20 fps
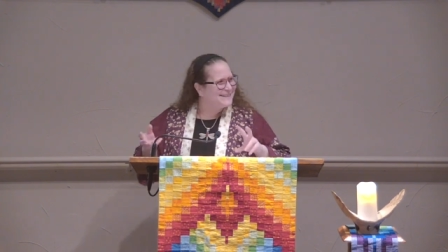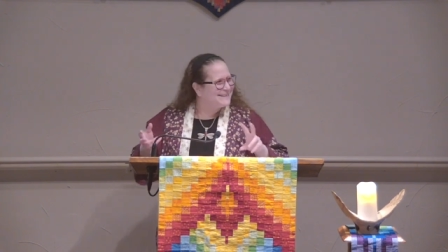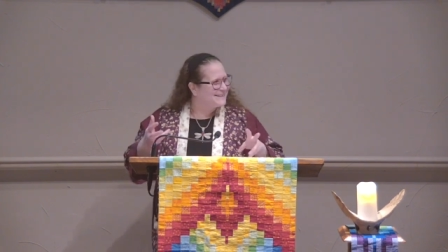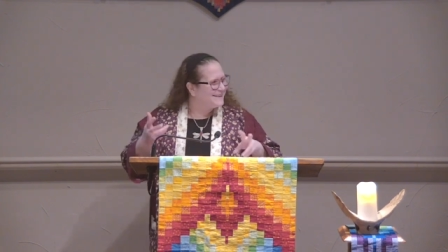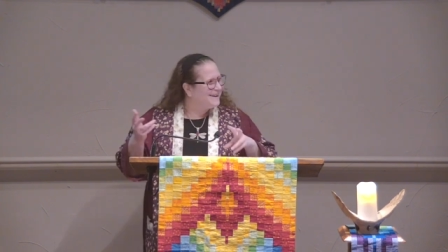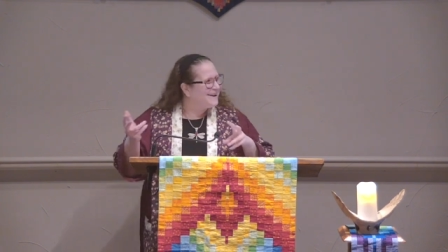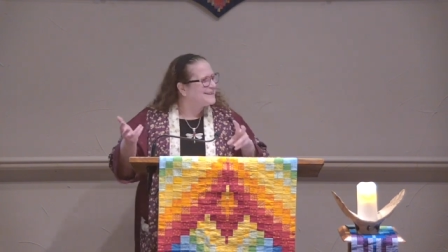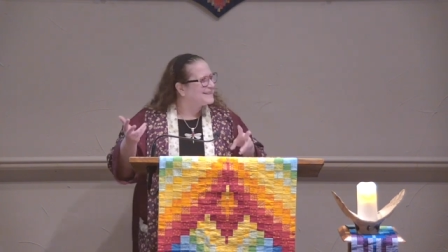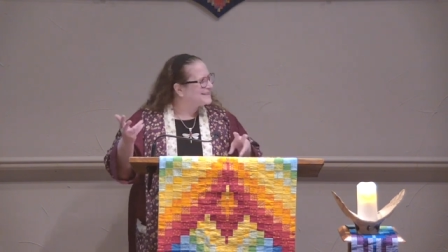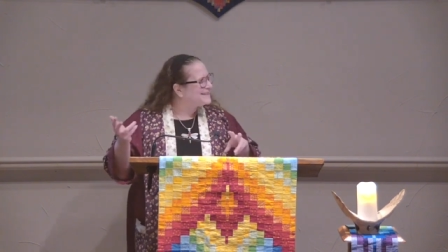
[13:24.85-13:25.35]

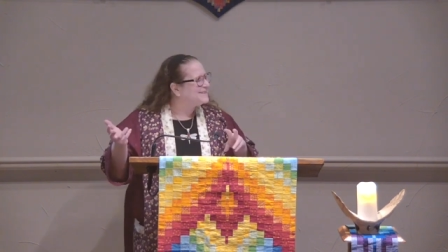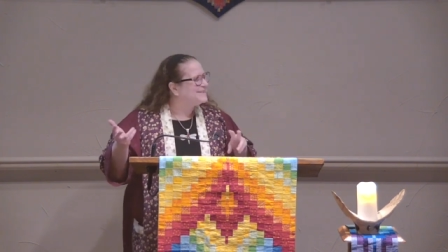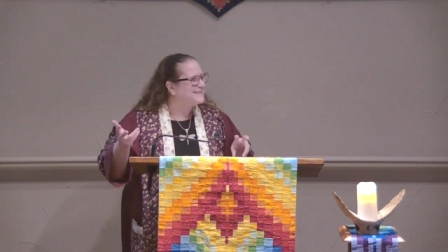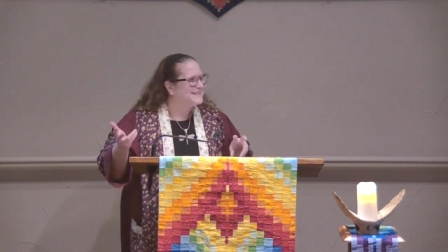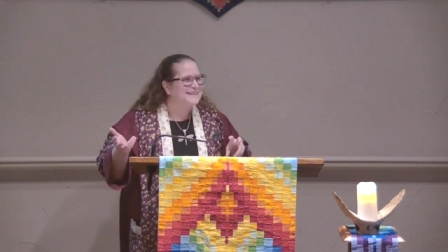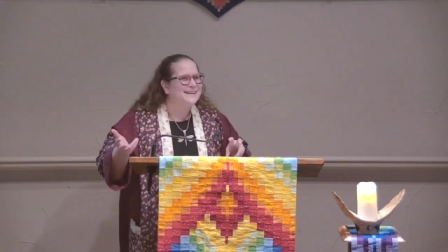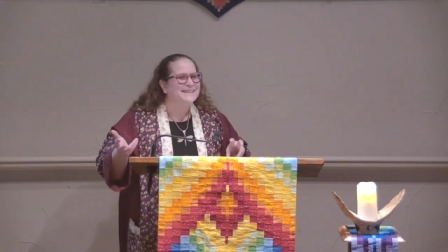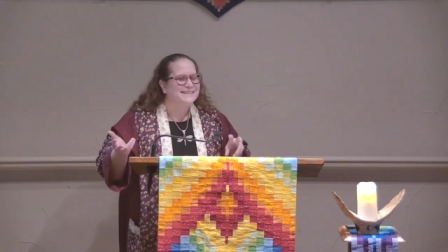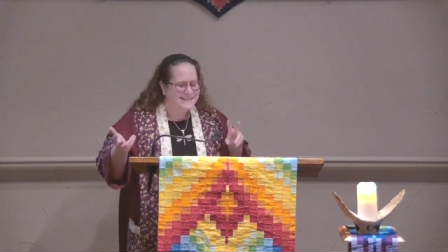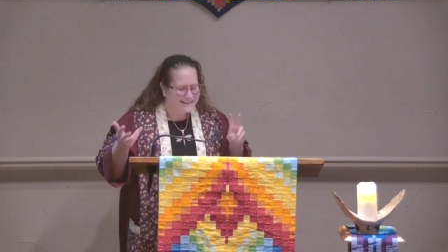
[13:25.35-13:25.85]
He's lost 2
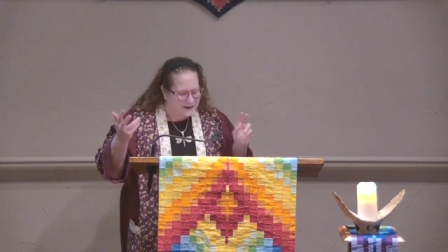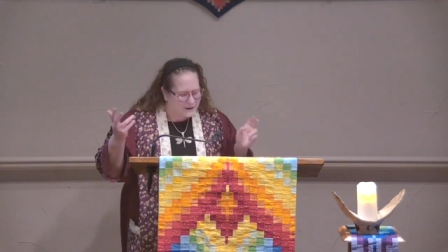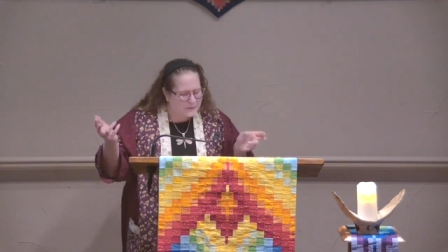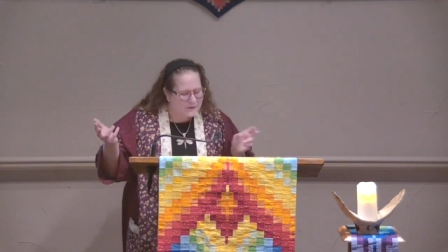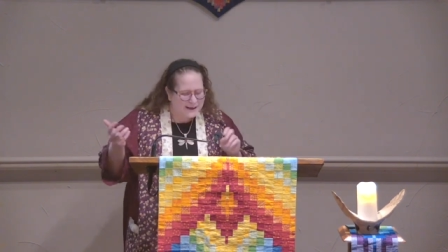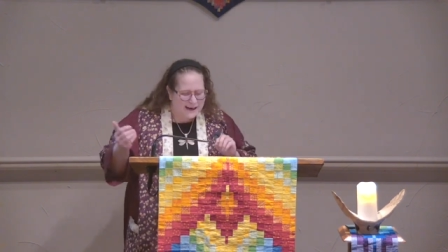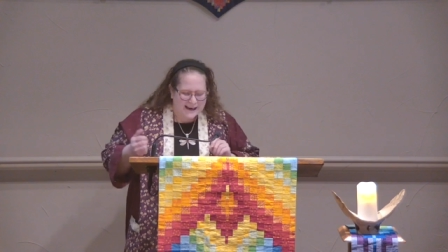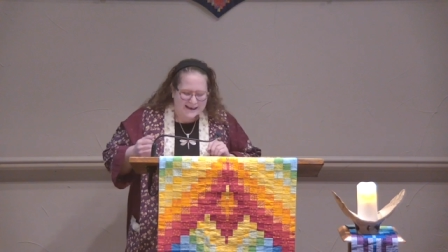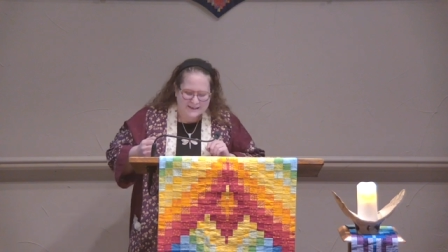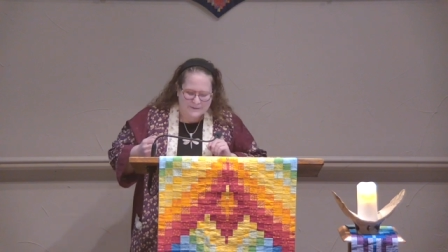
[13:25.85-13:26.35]
sons. He
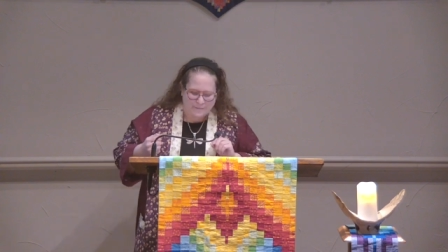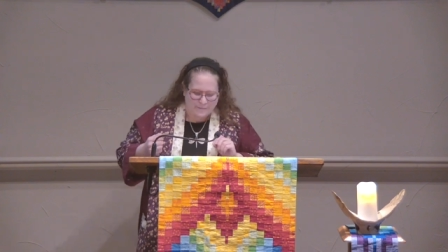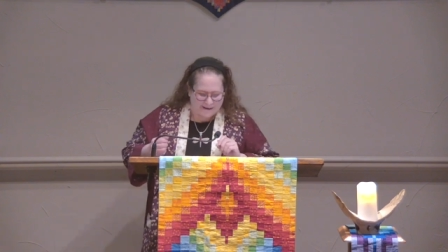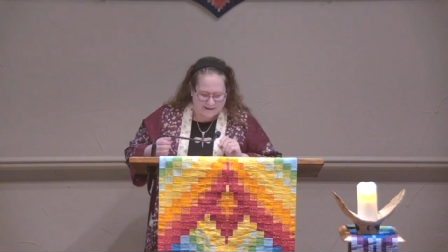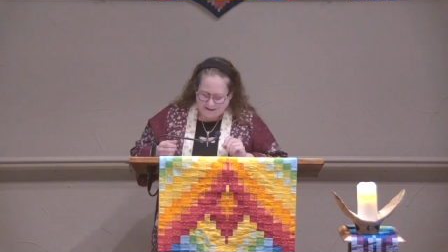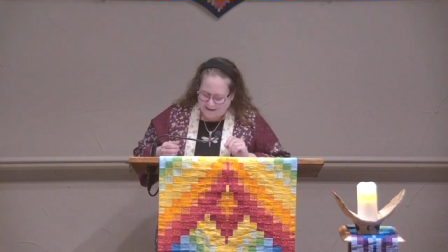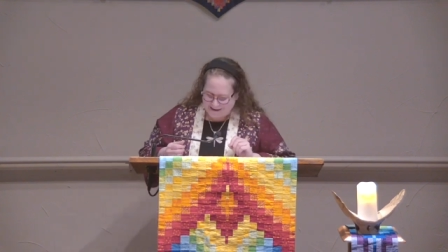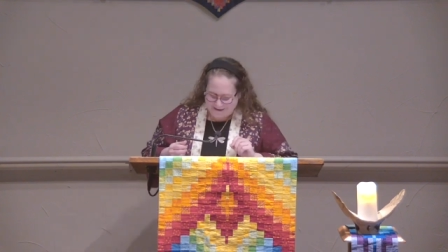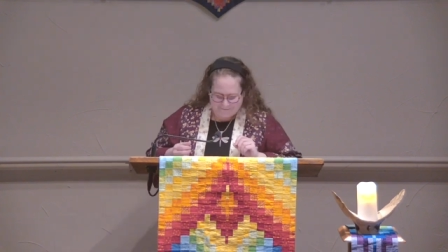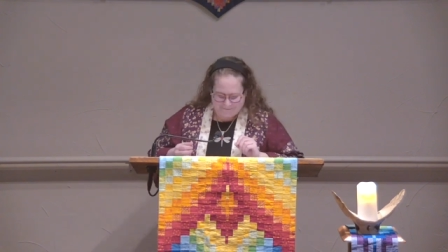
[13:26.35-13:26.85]
only has
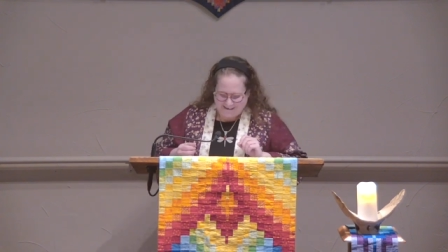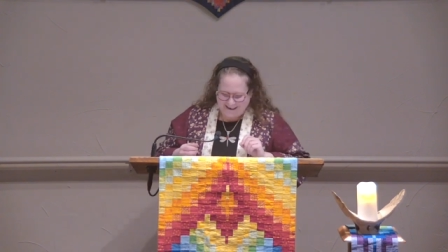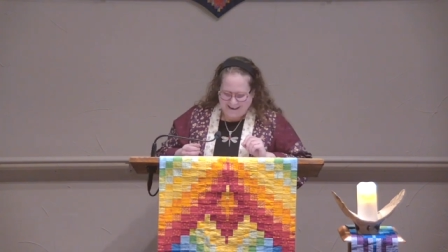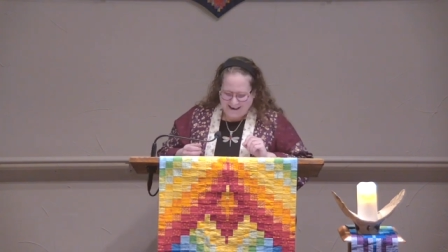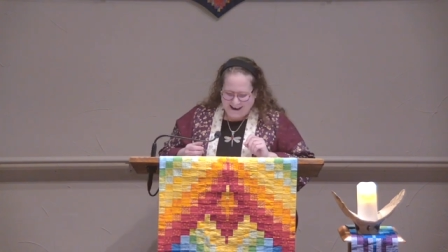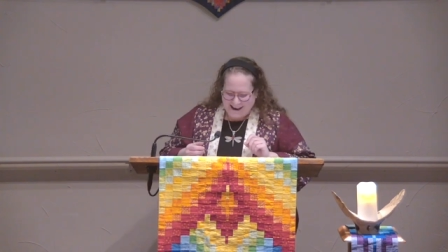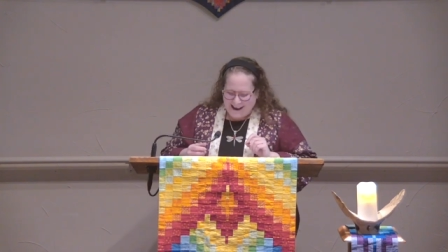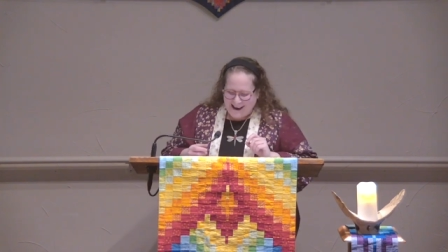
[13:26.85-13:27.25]
1 left.